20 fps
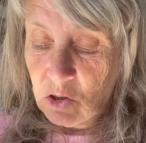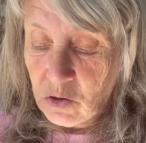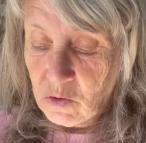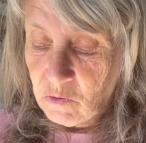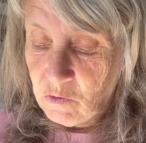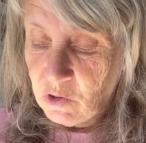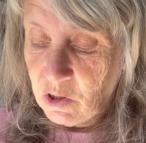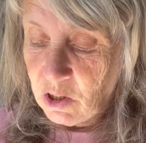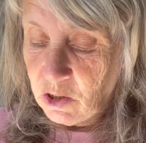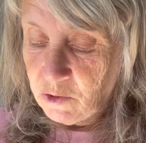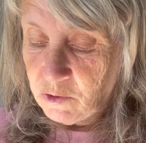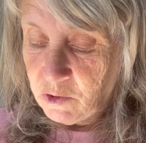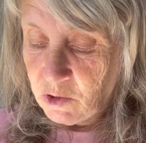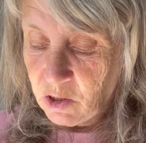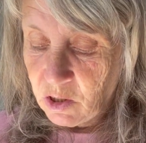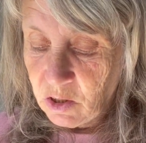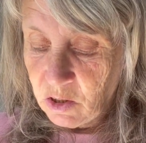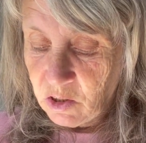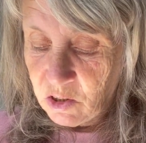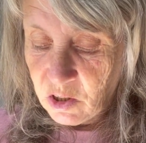really
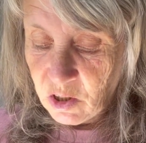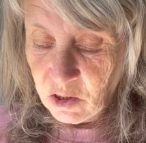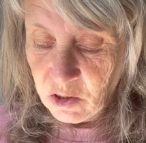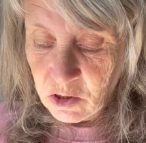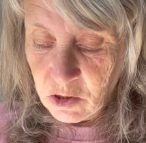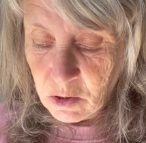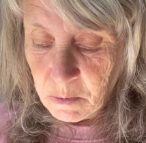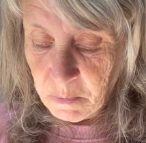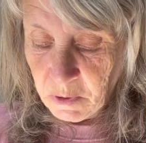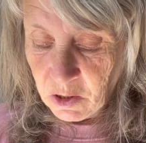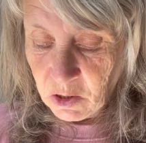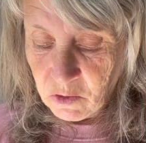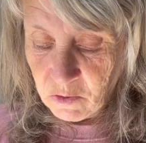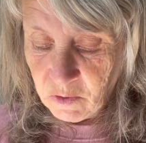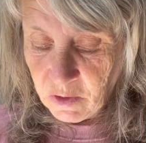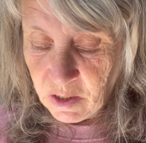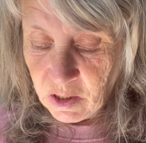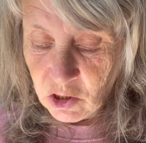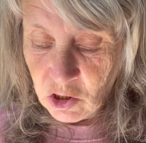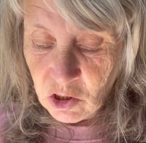finely diced mixed
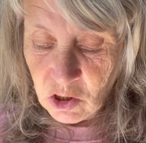veg,